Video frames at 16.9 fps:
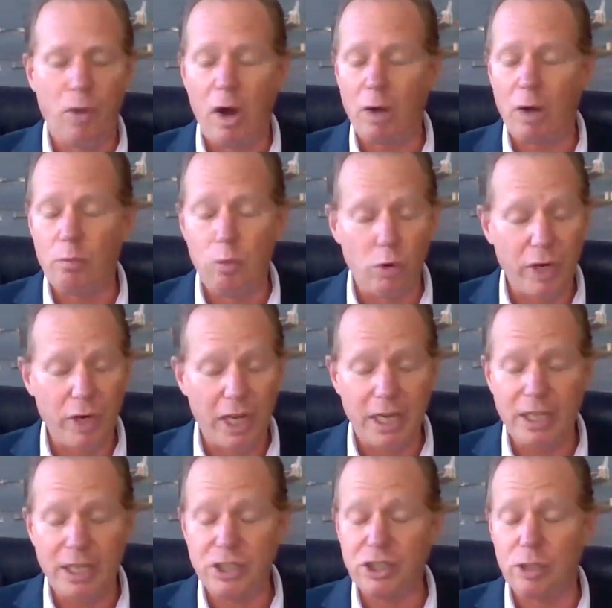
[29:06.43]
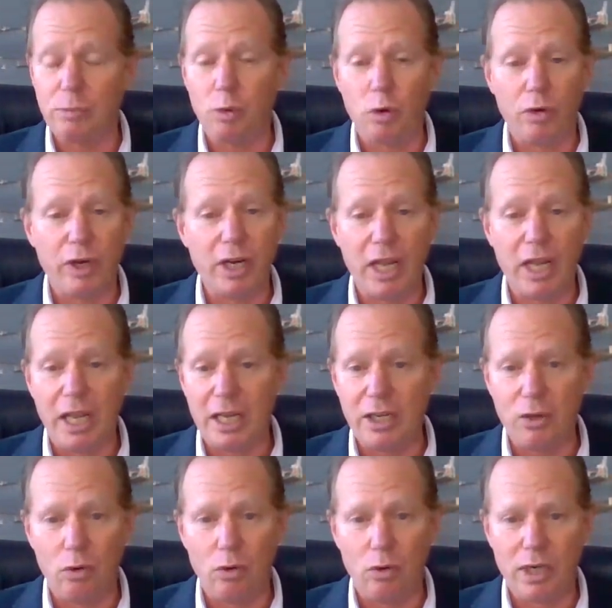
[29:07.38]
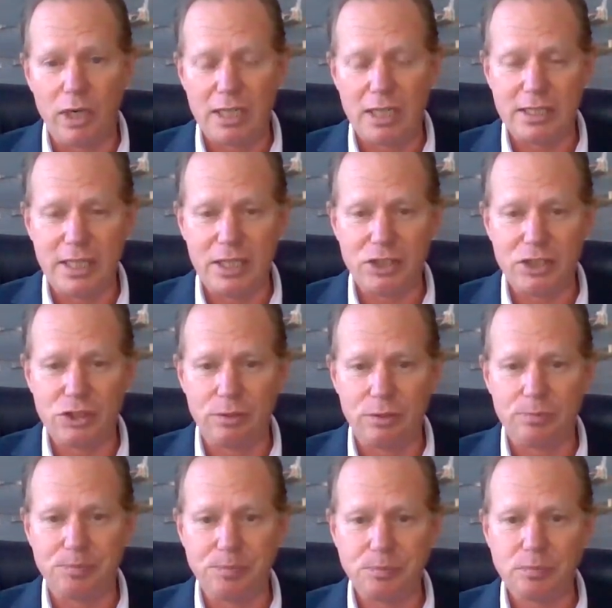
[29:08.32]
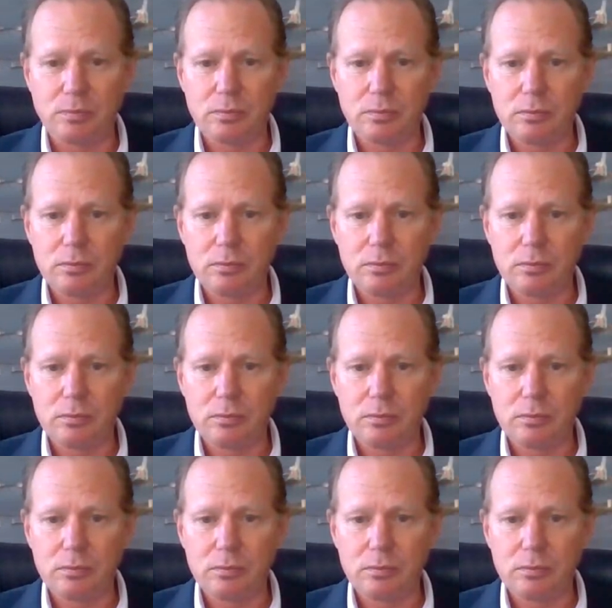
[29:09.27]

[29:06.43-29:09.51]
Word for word: on board any ship or in any organization.